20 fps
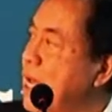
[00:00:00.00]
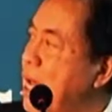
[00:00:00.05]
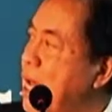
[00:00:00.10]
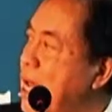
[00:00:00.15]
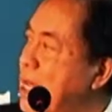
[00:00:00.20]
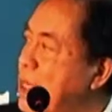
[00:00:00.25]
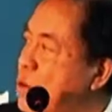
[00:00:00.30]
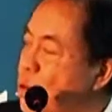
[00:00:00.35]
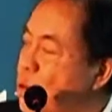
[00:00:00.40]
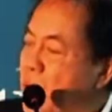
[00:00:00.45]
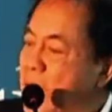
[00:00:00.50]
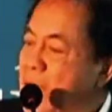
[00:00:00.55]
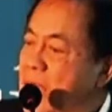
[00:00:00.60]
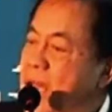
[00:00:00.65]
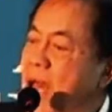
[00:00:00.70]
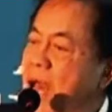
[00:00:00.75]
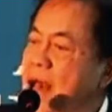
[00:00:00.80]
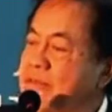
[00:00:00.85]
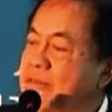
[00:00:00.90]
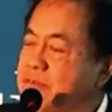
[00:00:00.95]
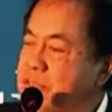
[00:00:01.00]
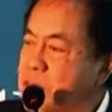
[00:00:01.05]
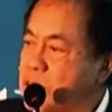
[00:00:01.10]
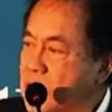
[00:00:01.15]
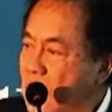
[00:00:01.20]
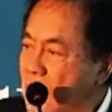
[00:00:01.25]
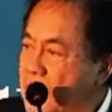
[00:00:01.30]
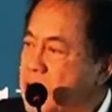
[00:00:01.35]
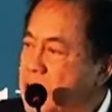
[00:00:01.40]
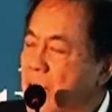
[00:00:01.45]
and we
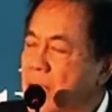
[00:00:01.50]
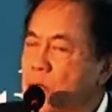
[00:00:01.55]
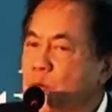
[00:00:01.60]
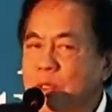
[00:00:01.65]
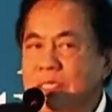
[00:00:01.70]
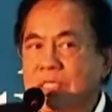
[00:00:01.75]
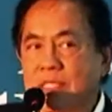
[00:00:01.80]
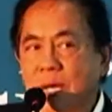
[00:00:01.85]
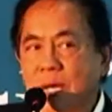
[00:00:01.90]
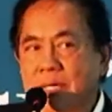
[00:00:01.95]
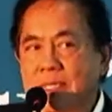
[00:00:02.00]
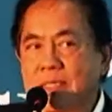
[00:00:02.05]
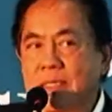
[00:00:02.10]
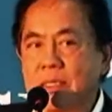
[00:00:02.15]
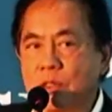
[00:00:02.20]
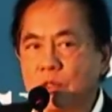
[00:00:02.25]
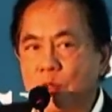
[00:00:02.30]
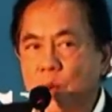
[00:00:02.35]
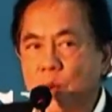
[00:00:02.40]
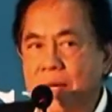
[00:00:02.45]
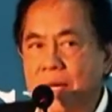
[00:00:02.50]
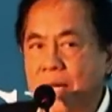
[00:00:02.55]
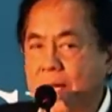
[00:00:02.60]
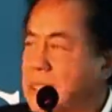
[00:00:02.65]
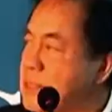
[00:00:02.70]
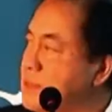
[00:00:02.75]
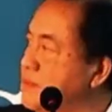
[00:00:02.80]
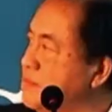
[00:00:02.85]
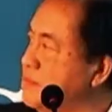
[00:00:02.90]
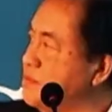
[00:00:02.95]
started doing
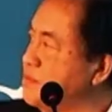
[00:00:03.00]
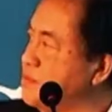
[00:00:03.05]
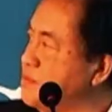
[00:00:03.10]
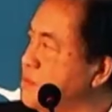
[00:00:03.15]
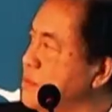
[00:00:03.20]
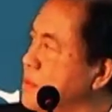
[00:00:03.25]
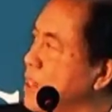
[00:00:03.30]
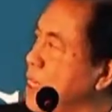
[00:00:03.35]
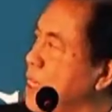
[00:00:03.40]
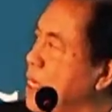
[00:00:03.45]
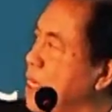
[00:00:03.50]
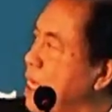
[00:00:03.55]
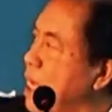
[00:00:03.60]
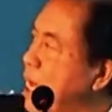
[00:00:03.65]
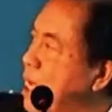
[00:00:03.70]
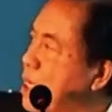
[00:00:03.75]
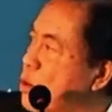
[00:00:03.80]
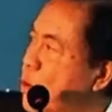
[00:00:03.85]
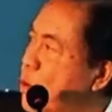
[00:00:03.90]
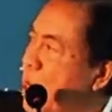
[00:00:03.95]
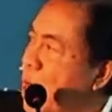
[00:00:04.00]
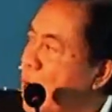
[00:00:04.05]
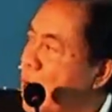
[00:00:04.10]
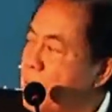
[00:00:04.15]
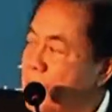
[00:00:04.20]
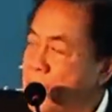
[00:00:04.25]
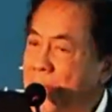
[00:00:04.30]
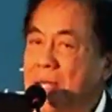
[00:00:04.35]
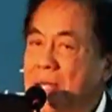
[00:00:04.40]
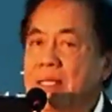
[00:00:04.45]
it, and we
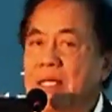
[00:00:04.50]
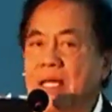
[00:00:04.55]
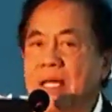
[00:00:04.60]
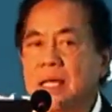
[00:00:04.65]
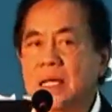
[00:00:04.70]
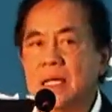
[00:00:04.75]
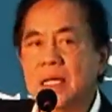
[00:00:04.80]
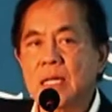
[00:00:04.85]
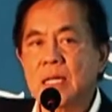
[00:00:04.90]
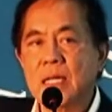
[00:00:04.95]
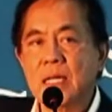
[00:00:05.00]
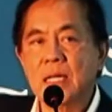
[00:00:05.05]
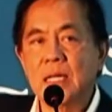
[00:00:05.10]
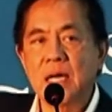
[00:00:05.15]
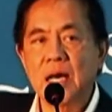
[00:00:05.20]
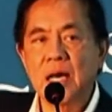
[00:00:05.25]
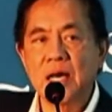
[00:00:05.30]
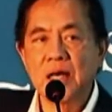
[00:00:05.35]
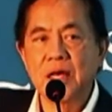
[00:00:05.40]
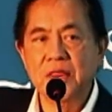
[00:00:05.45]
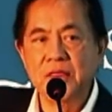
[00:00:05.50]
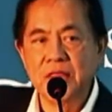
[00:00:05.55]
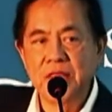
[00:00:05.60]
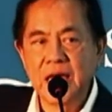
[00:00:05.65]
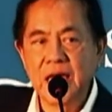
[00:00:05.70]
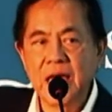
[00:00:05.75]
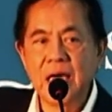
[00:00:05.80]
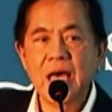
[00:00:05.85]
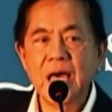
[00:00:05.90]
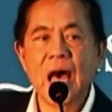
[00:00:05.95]
are building
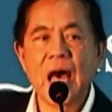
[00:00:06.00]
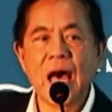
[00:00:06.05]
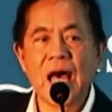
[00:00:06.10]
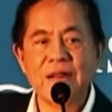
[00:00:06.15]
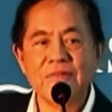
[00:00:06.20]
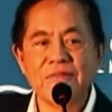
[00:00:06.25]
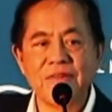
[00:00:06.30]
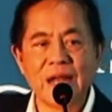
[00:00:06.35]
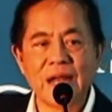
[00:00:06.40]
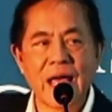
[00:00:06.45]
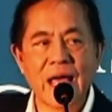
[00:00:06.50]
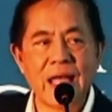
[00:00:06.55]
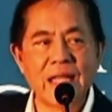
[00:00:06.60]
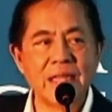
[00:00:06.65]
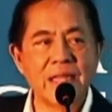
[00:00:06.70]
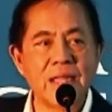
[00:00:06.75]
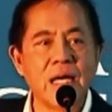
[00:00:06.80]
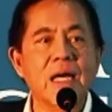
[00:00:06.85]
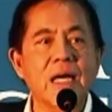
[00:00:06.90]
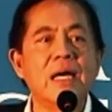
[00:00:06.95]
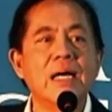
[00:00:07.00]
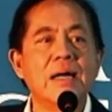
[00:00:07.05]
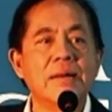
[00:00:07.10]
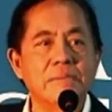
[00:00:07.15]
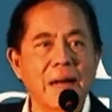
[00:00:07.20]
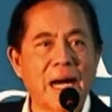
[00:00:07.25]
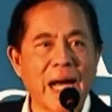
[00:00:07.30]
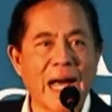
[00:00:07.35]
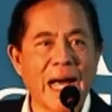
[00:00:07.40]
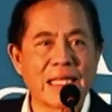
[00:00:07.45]
the Alpha Land
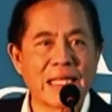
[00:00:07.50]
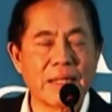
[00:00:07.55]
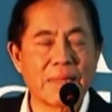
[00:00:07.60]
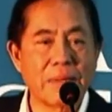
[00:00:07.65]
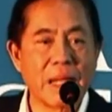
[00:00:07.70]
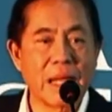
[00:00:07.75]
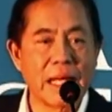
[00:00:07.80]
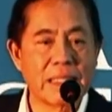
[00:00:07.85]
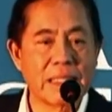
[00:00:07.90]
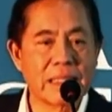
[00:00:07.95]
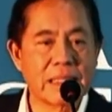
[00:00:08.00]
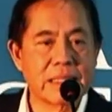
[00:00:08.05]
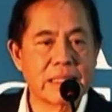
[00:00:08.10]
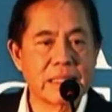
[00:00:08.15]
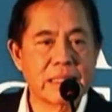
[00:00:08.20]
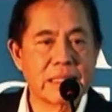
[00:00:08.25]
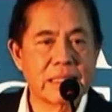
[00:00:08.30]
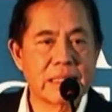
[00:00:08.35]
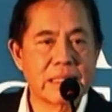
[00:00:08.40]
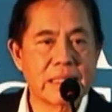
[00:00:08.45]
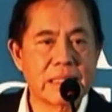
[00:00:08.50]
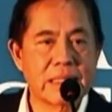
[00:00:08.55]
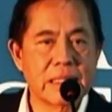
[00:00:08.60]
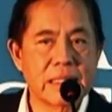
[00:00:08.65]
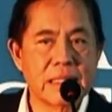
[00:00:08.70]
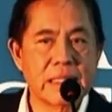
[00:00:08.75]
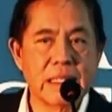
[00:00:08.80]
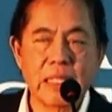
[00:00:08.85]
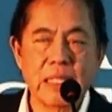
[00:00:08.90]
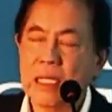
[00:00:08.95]
Makati Place.
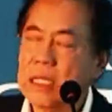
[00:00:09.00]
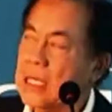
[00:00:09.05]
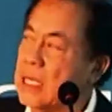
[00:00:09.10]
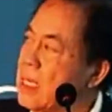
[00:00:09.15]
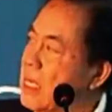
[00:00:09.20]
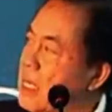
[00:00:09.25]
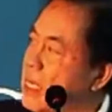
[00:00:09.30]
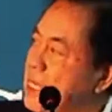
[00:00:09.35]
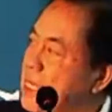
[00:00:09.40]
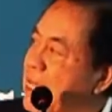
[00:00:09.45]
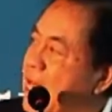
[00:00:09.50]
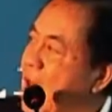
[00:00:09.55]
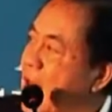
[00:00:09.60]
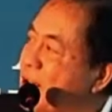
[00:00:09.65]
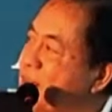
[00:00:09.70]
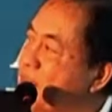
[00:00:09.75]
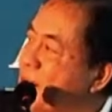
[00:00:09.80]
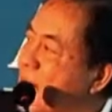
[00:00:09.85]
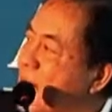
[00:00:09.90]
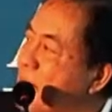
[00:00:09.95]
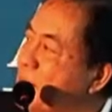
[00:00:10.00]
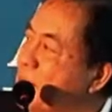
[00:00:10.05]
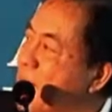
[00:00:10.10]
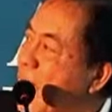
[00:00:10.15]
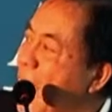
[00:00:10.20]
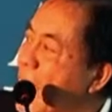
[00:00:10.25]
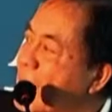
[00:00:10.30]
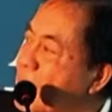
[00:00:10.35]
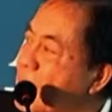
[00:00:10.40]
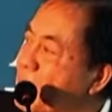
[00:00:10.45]
The Alpha Land
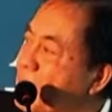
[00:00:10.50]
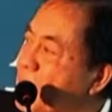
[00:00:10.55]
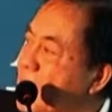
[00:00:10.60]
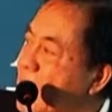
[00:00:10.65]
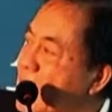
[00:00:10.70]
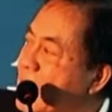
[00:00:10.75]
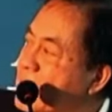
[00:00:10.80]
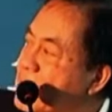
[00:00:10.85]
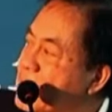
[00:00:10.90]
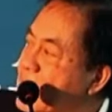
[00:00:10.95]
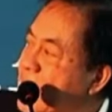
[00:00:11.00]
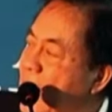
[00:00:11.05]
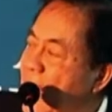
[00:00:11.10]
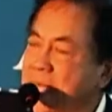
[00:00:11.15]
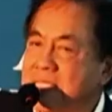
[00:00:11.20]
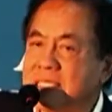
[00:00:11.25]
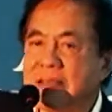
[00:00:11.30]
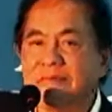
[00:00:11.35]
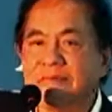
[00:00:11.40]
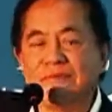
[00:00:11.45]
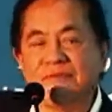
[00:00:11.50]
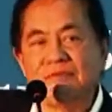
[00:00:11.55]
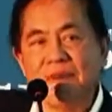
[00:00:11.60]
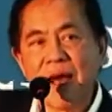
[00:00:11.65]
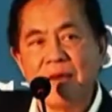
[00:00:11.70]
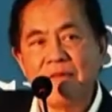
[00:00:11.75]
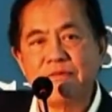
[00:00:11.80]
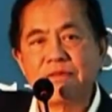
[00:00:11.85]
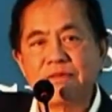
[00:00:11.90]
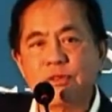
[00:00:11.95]
Makati Place has a
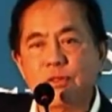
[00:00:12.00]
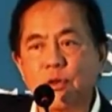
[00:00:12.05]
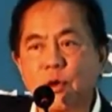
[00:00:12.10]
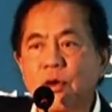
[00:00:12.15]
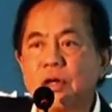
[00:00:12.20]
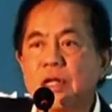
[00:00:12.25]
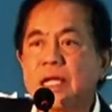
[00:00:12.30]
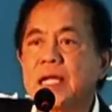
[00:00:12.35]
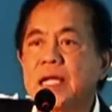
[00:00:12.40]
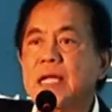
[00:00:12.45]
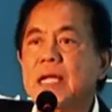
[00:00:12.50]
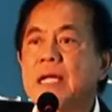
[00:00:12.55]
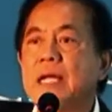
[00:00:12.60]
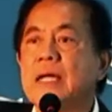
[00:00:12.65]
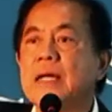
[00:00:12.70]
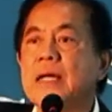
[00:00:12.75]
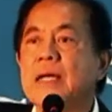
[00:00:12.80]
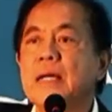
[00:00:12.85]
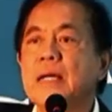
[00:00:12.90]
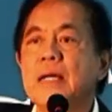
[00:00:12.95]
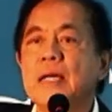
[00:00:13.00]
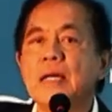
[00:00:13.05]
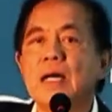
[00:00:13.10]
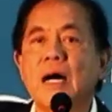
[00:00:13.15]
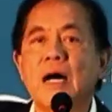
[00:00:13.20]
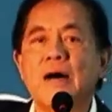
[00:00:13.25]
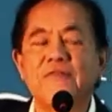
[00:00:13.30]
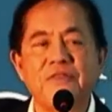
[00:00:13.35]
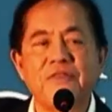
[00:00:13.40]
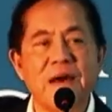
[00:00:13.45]
5-story,
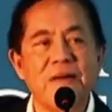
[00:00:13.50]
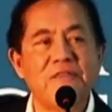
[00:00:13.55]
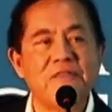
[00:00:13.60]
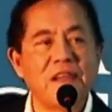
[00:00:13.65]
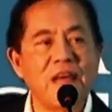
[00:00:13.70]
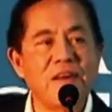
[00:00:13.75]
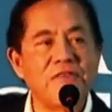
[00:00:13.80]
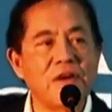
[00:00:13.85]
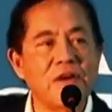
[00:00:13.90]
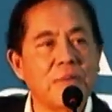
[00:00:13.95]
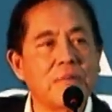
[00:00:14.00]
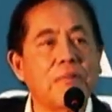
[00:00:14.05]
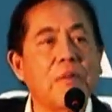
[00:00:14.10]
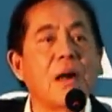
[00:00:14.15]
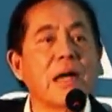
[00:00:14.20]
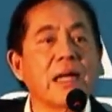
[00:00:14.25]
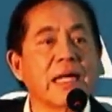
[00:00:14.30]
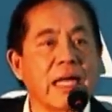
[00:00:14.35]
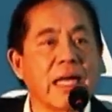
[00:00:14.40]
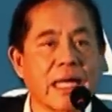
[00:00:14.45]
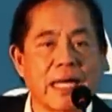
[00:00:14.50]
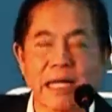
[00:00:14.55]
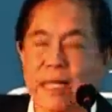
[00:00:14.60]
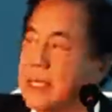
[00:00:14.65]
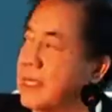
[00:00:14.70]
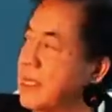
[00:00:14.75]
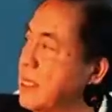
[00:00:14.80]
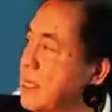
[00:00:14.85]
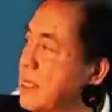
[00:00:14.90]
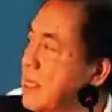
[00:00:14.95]
5-level
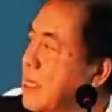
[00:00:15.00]
parking,